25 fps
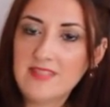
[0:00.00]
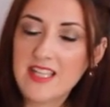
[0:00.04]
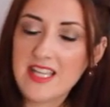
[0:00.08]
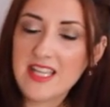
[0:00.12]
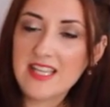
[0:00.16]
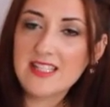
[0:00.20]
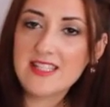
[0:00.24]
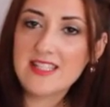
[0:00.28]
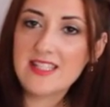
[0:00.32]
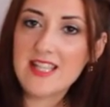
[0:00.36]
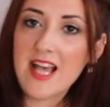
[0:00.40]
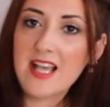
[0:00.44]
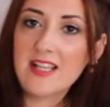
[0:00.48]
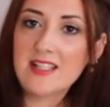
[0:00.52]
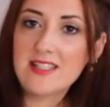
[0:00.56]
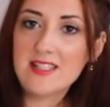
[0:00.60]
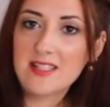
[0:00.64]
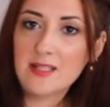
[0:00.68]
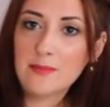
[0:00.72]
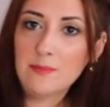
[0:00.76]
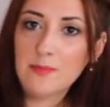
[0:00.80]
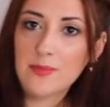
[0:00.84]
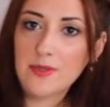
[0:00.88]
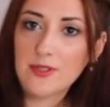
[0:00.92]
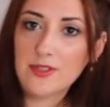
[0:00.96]
It's that
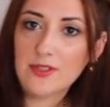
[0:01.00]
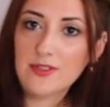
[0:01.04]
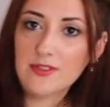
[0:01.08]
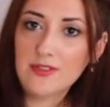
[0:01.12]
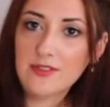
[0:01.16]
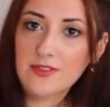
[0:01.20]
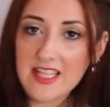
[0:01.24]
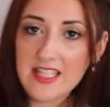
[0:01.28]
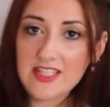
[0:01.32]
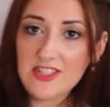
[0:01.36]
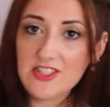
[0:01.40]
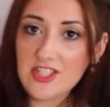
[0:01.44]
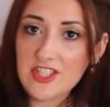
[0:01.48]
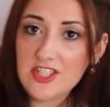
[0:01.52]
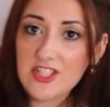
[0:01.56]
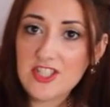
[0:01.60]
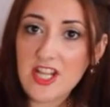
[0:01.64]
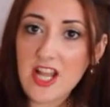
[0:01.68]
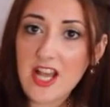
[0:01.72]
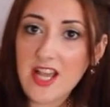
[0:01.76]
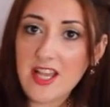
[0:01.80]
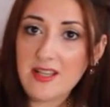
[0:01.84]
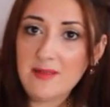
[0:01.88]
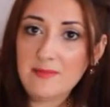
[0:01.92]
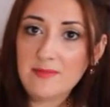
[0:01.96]
simple. It's just
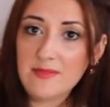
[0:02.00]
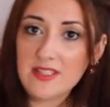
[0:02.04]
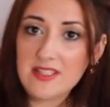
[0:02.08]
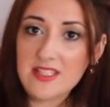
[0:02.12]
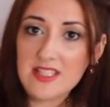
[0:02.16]
time